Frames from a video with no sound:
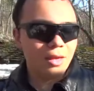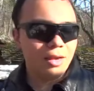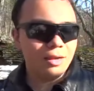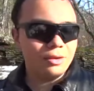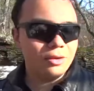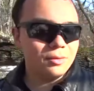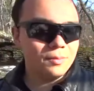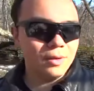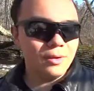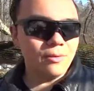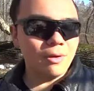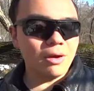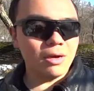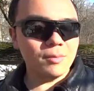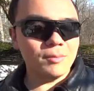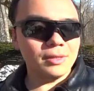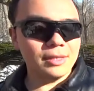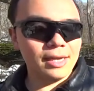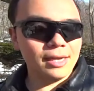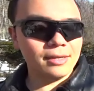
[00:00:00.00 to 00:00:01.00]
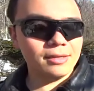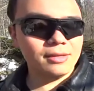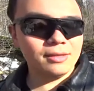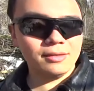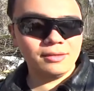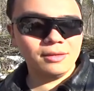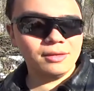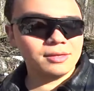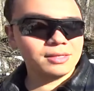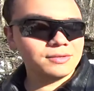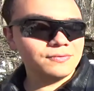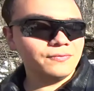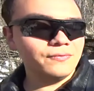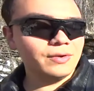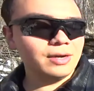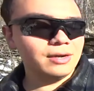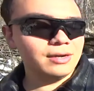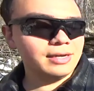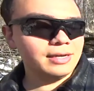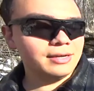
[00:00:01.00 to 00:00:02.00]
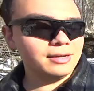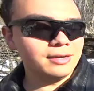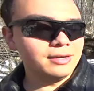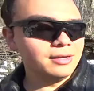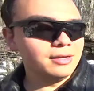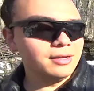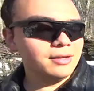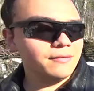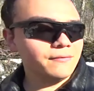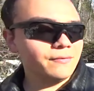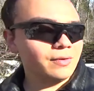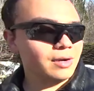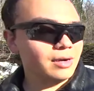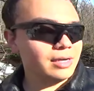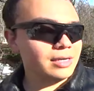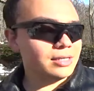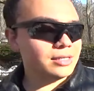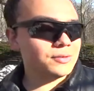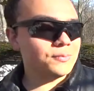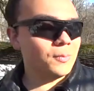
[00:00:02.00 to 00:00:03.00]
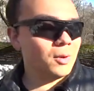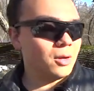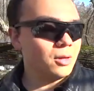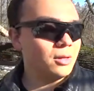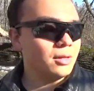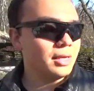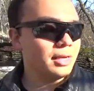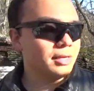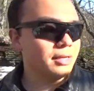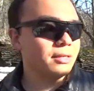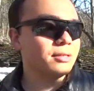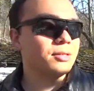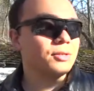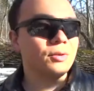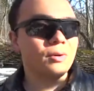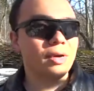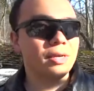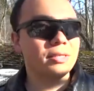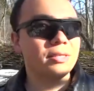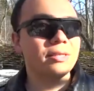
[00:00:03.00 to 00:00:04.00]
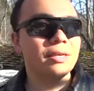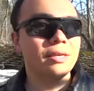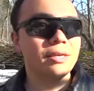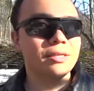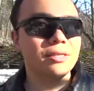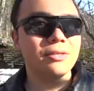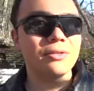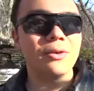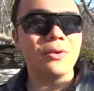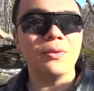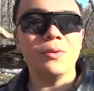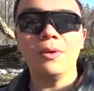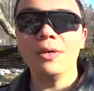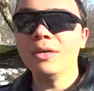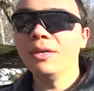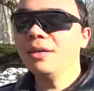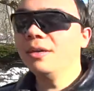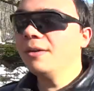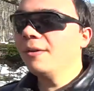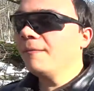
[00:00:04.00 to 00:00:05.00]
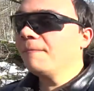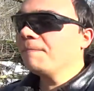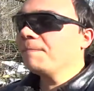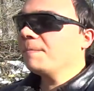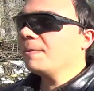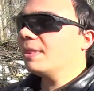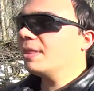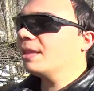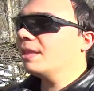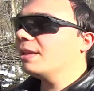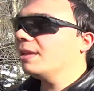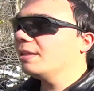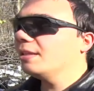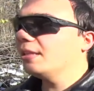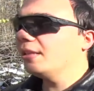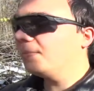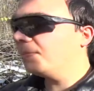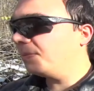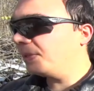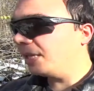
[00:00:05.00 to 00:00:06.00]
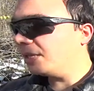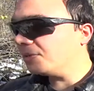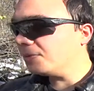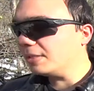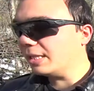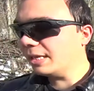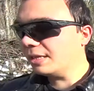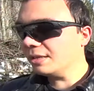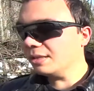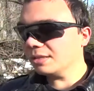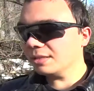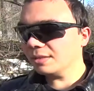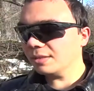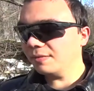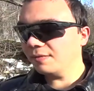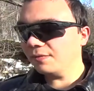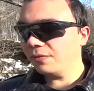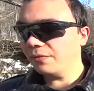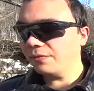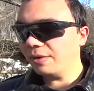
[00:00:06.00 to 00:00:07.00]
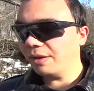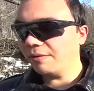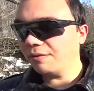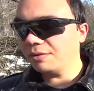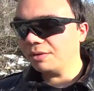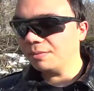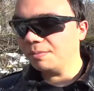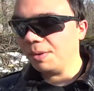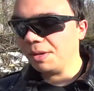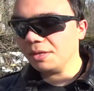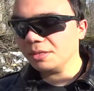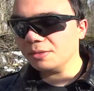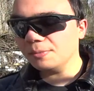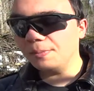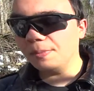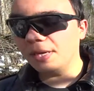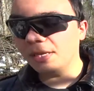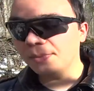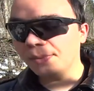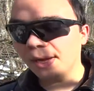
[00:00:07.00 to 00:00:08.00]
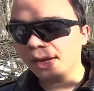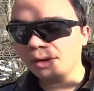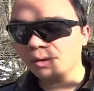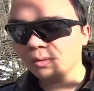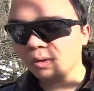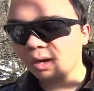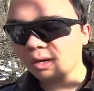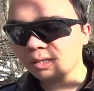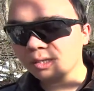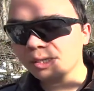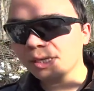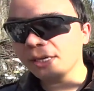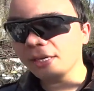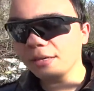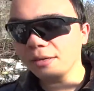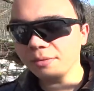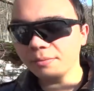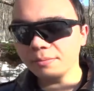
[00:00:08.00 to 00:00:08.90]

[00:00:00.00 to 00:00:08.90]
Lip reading: Could be wrong, but that looks very, very small and interesting. So that's what that is, and for $500, made by Rossi.